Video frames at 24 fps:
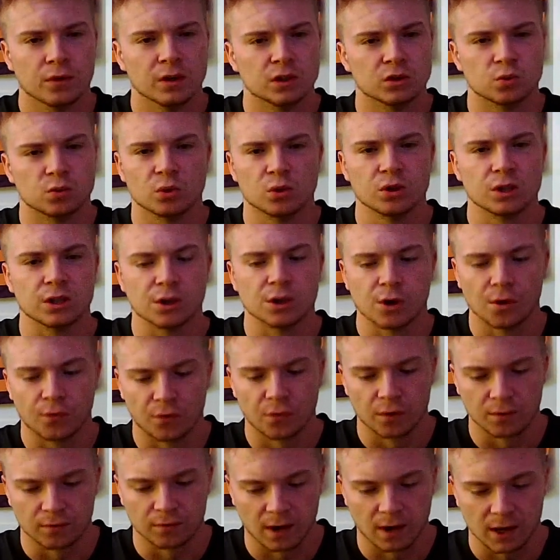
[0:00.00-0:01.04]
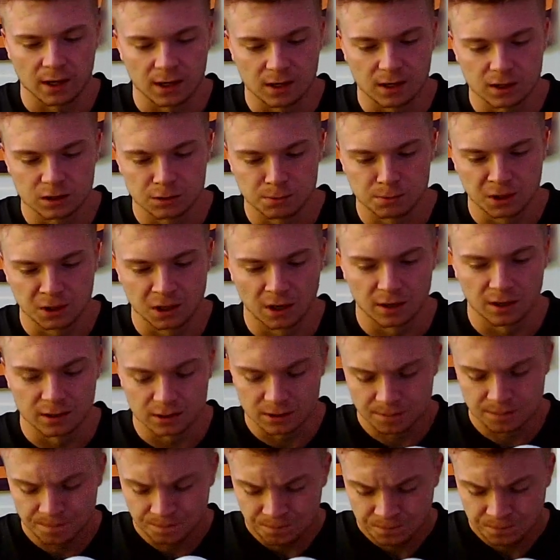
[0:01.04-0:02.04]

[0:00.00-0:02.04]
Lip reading: is really good for the Vikings because,